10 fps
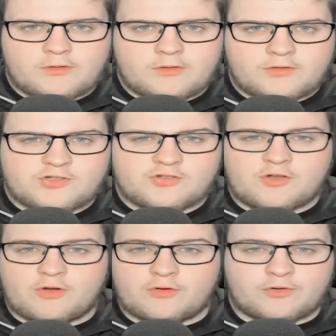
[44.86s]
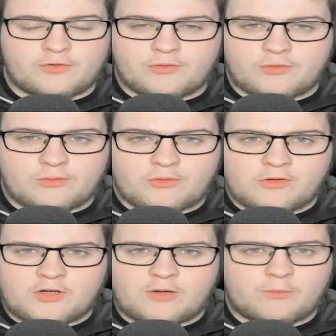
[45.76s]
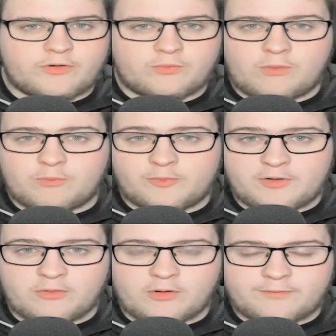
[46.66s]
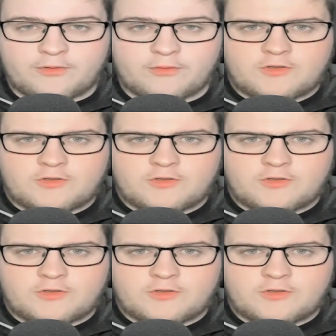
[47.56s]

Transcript: So just go on Google, look up which one would be right for you.